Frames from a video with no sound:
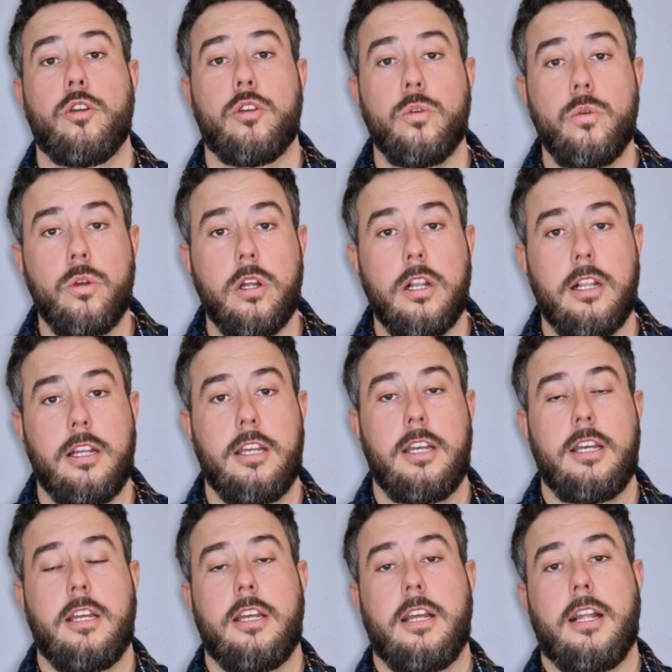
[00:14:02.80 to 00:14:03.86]
on Google,
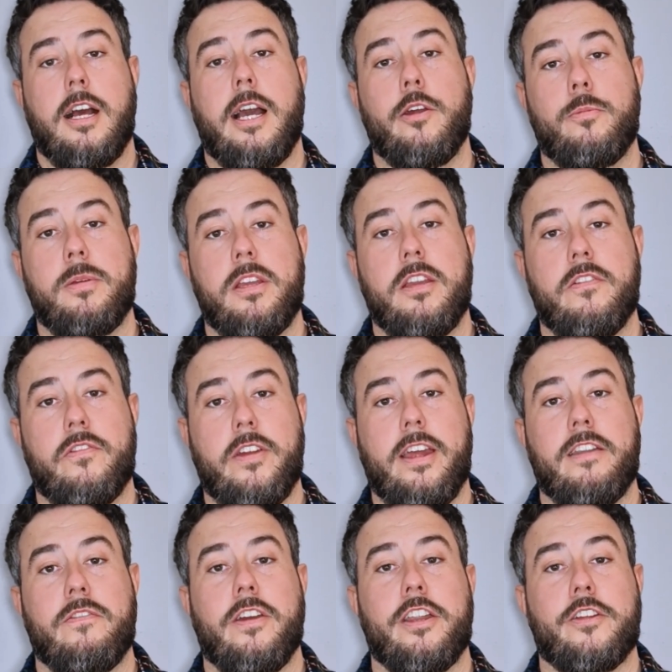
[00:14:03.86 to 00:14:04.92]
I would be
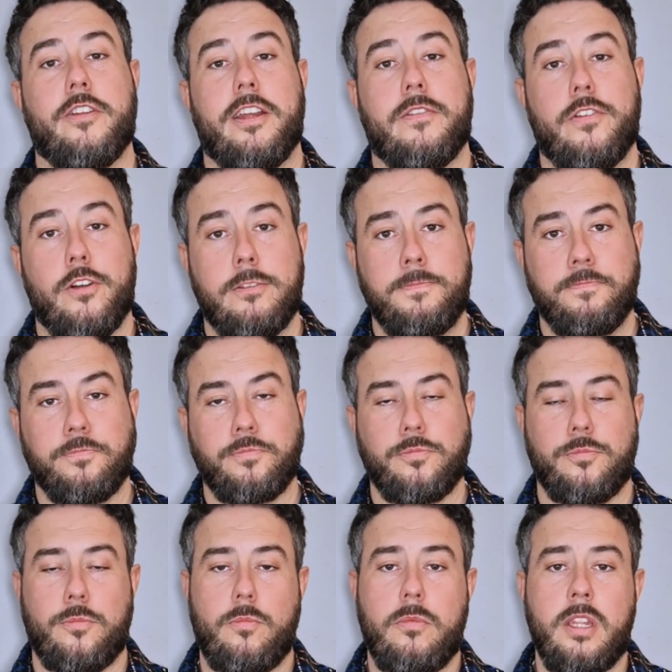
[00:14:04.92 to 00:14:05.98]
very, very grateful.
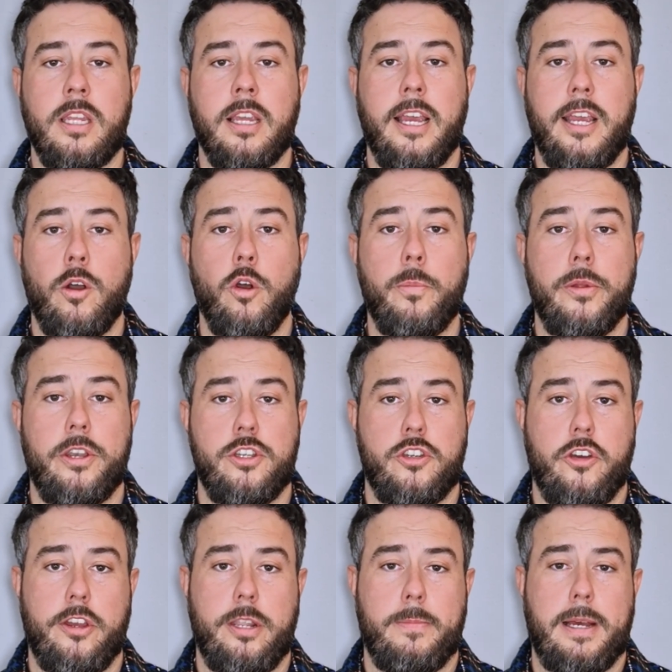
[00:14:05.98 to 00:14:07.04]
I hope you're
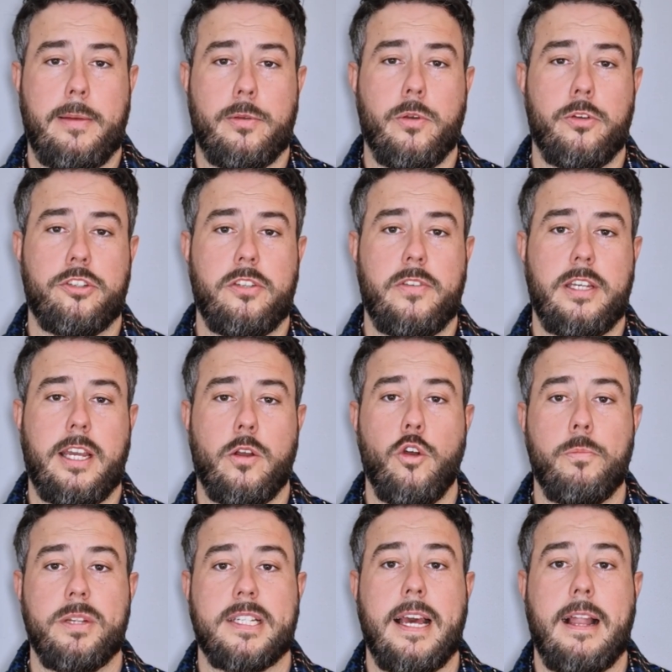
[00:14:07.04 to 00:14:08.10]
enjoying the Barber Coach TV. I
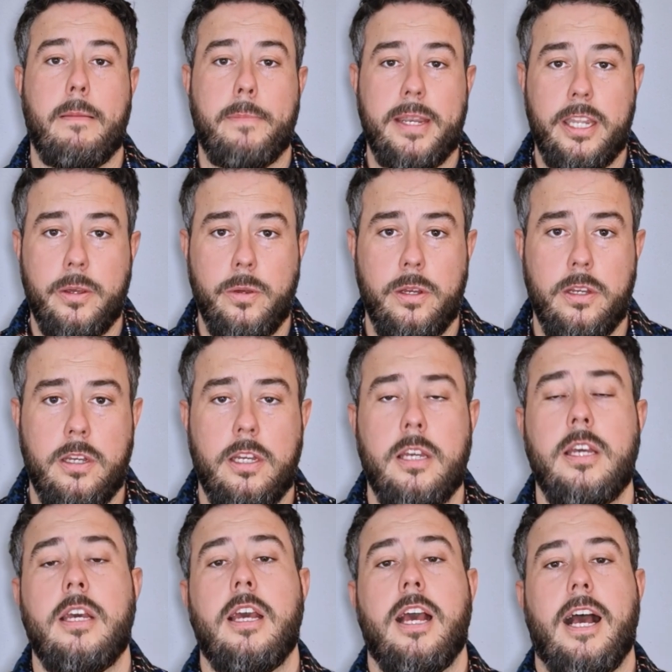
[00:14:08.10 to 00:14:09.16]
hope it's helping you.
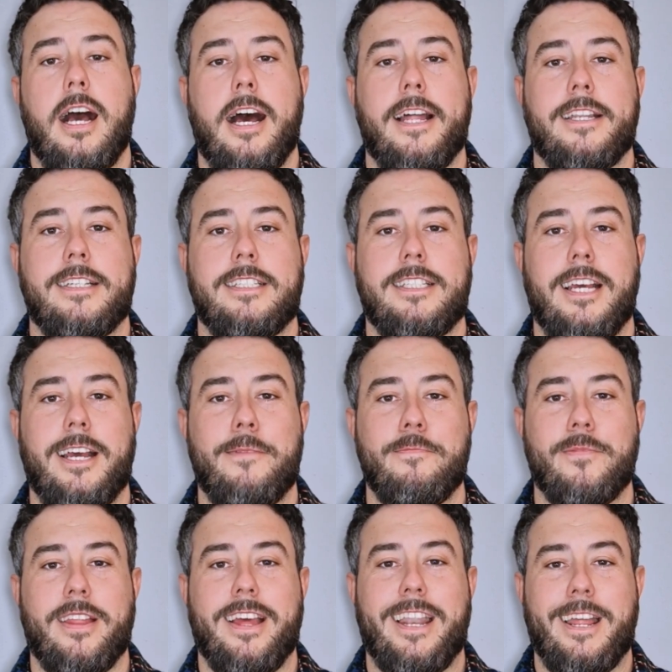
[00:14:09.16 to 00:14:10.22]
And
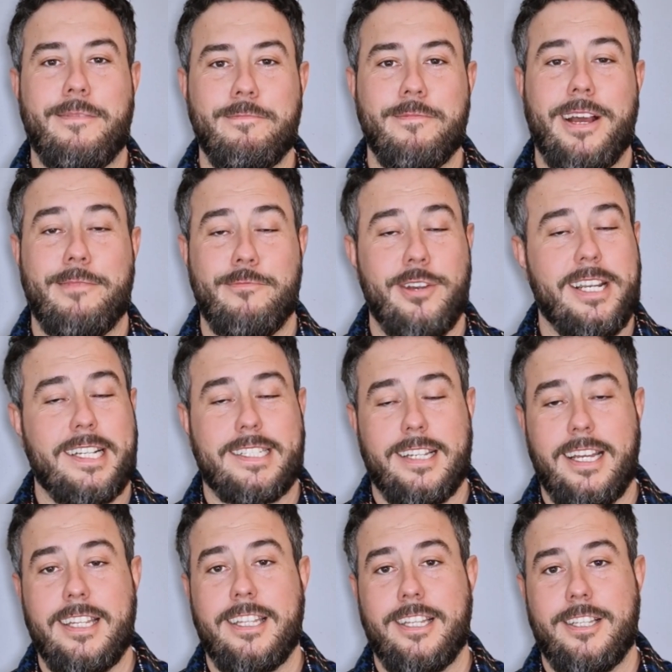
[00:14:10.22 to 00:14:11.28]
I'm really
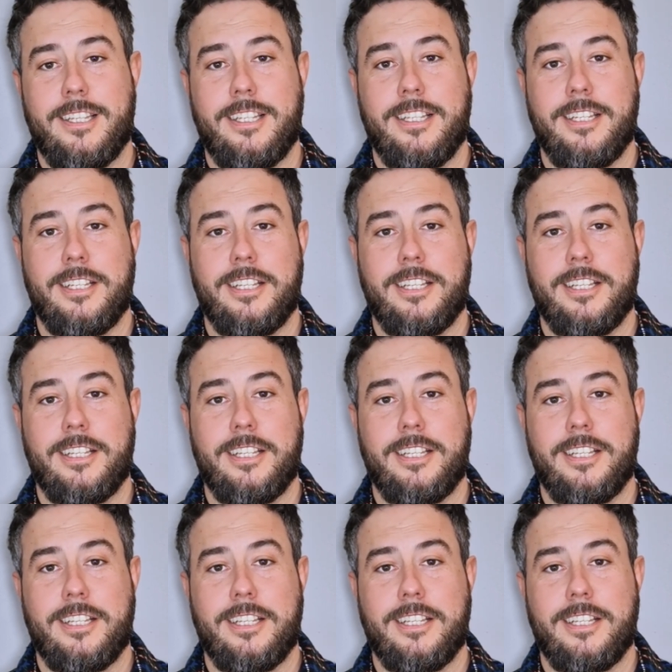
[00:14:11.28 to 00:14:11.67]
excited